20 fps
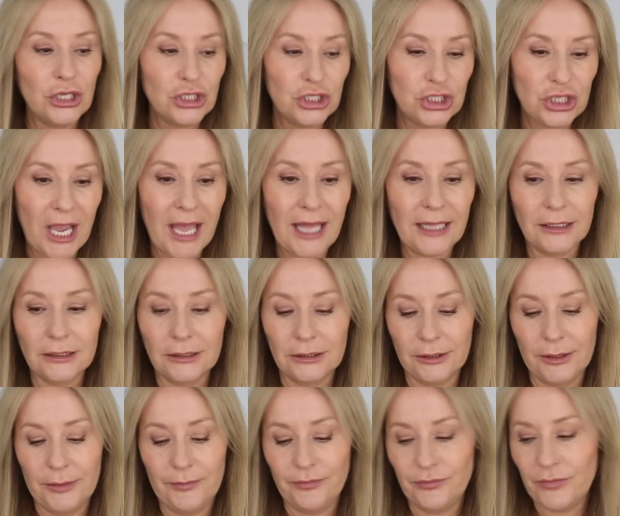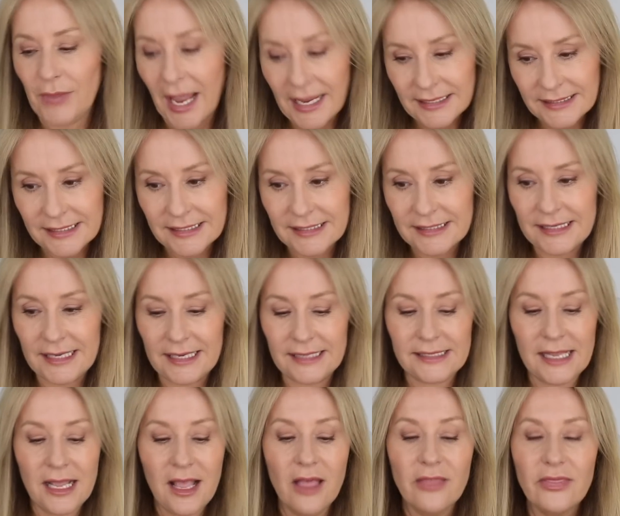gel,
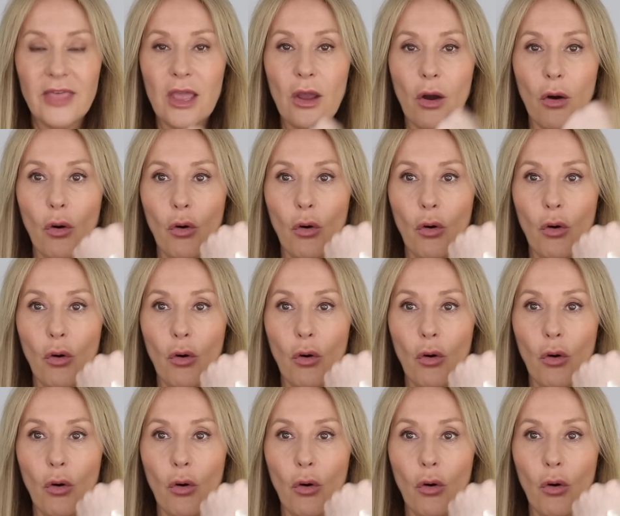essences, they're